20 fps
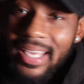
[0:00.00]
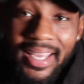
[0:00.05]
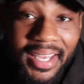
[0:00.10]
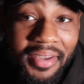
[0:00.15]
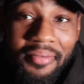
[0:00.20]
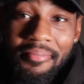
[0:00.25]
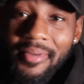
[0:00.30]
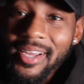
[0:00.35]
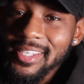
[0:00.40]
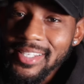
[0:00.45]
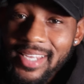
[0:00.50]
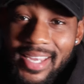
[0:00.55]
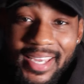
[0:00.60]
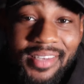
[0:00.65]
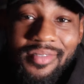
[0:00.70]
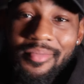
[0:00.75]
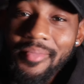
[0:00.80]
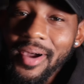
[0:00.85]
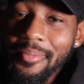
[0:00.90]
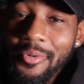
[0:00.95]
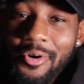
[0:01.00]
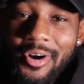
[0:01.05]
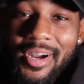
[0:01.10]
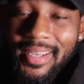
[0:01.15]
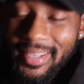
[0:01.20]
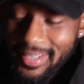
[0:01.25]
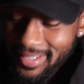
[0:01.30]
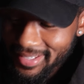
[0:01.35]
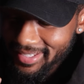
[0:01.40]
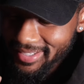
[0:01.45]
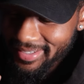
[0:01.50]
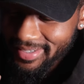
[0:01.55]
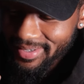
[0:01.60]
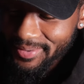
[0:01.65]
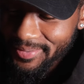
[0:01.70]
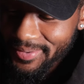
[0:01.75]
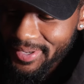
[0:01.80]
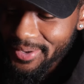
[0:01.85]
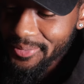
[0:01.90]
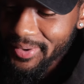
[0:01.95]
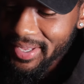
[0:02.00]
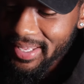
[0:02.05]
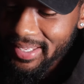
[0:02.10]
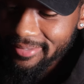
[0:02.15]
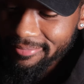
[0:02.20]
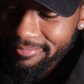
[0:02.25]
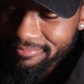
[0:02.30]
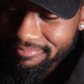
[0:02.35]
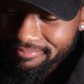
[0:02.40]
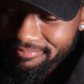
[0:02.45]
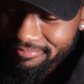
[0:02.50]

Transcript: taking my Saints, my boy. We went,